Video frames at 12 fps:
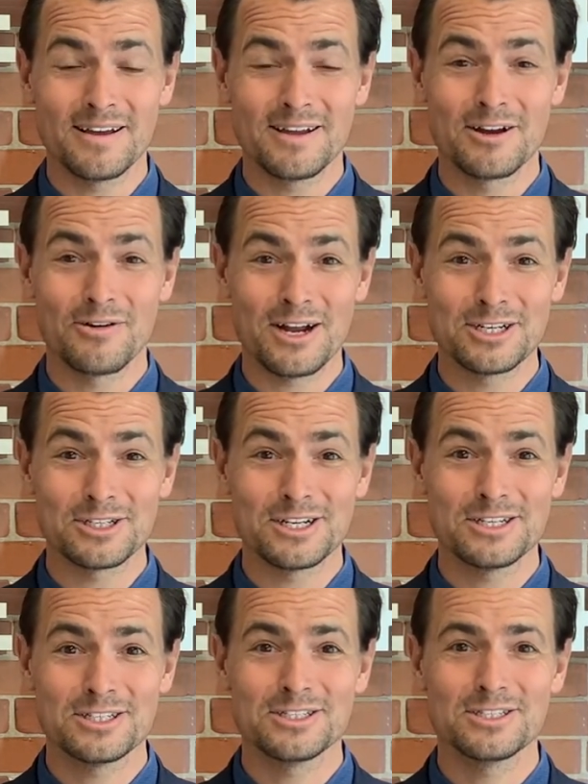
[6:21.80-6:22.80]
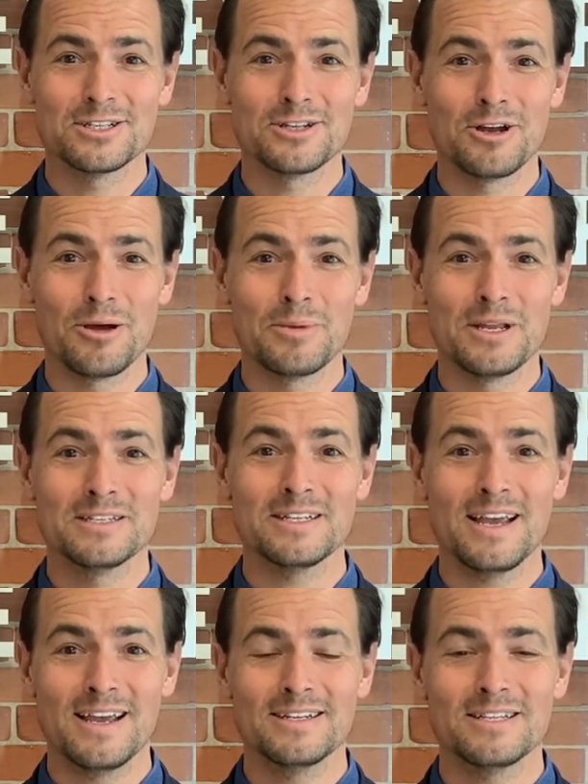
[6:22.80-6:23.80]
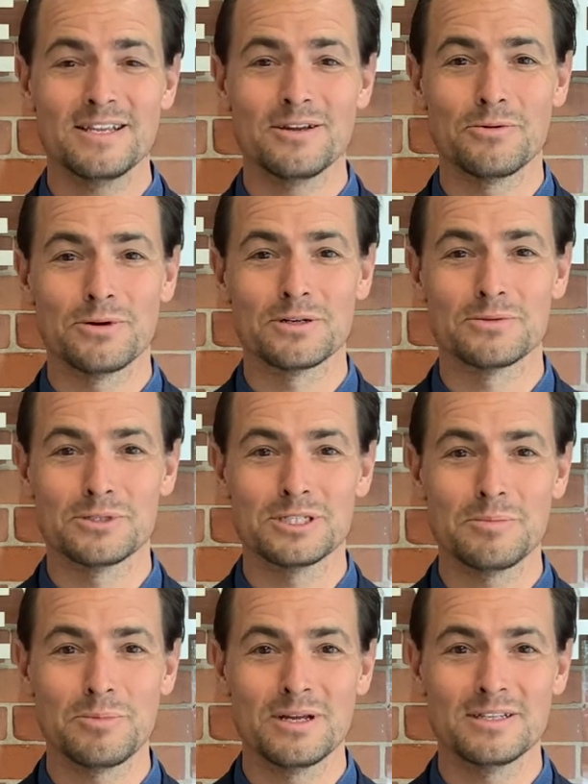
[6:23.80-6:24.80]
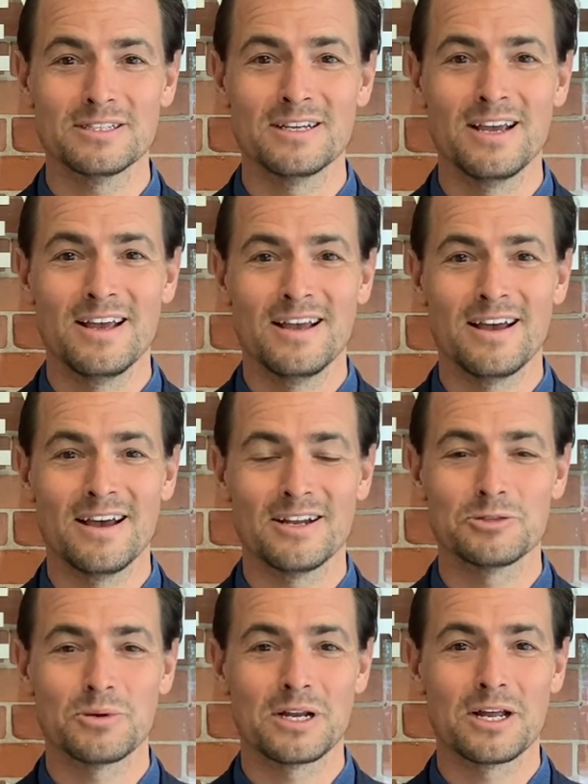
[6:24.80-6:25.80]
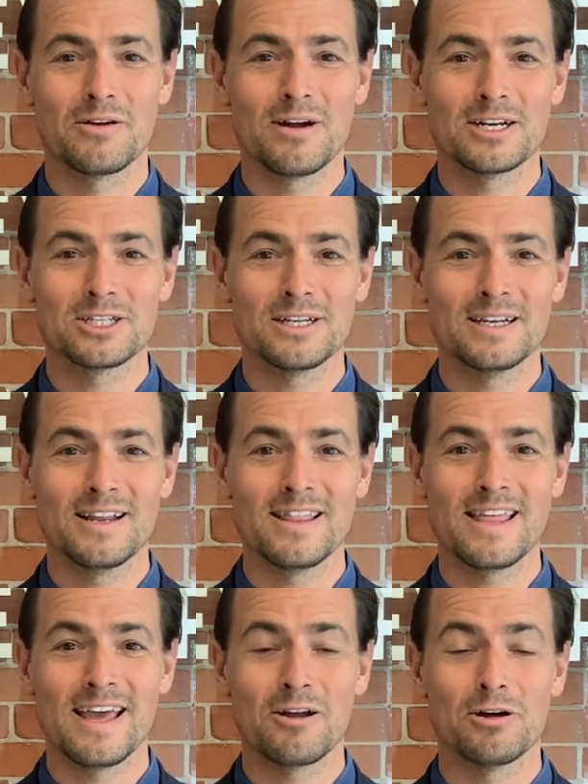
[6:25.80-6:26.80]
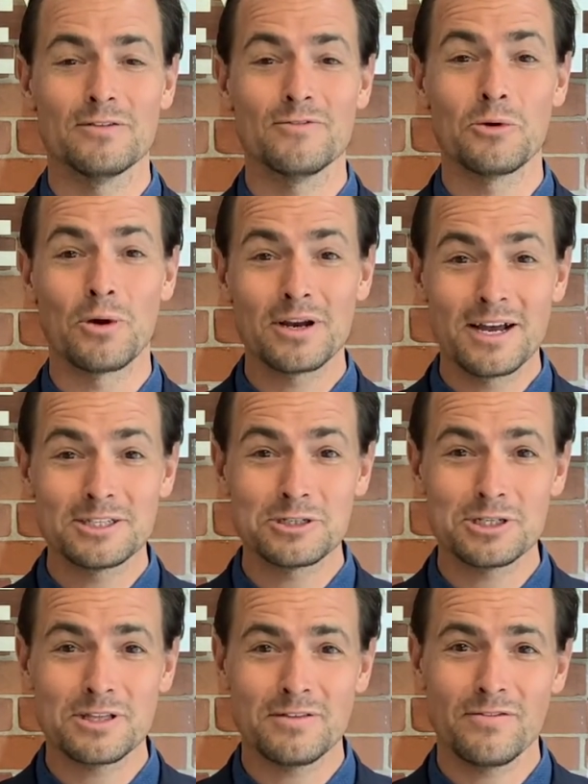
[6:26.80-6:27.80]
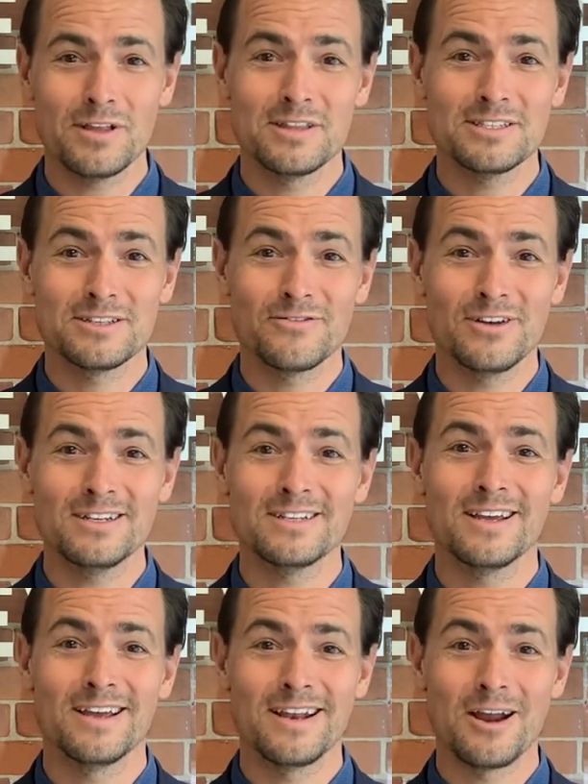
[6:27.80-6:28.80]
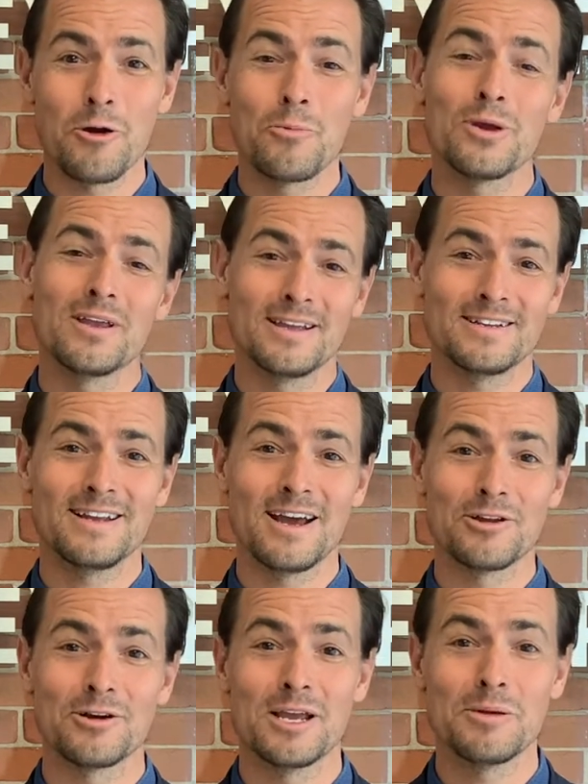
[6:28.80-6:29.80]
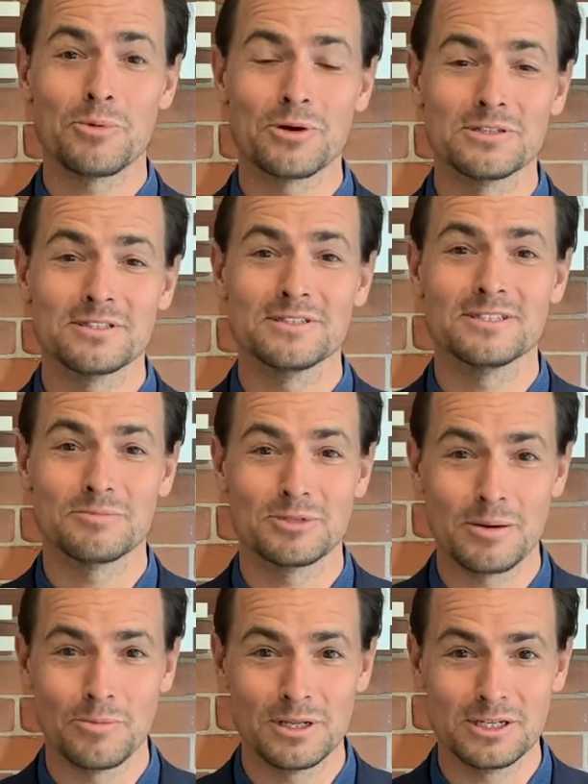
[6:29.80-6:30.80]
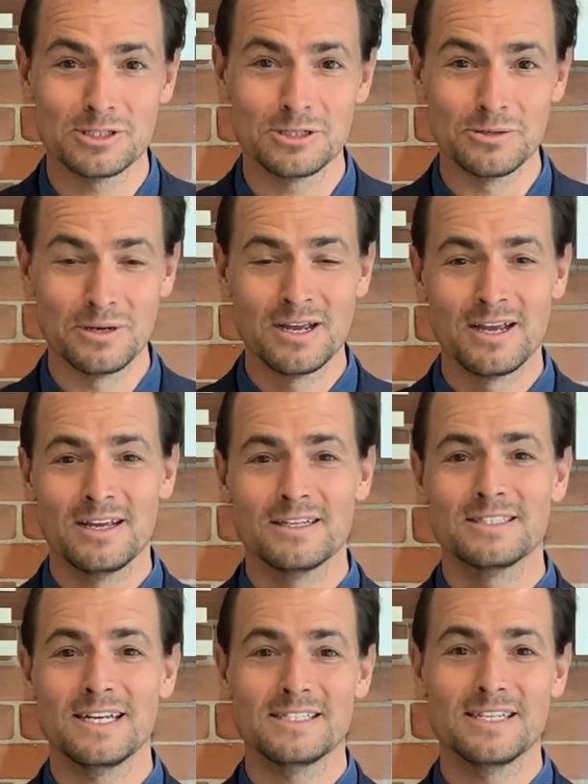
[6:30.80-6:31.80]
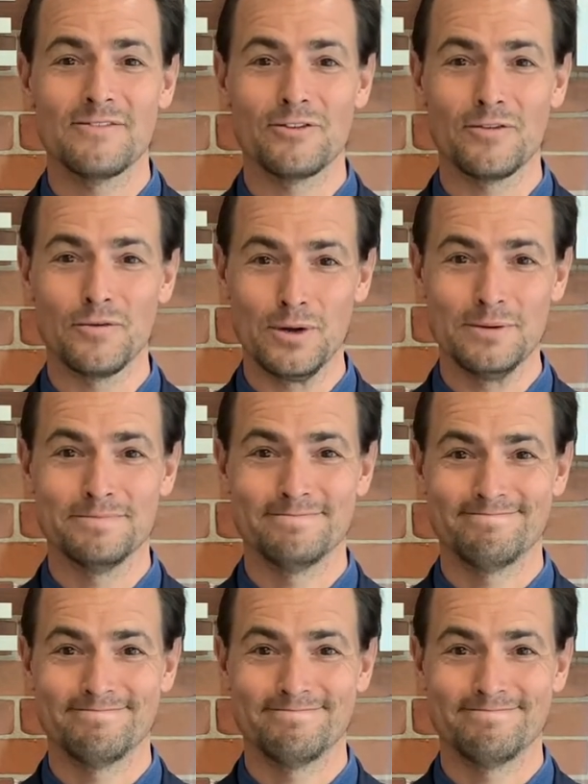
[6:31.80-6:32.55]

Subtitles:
Congratulations to the nominees and to the award recipients. I just want to congratulate and thank all of the organizers of this event, and I hope we can get together in person sometime really soon. Stay safe, everyone.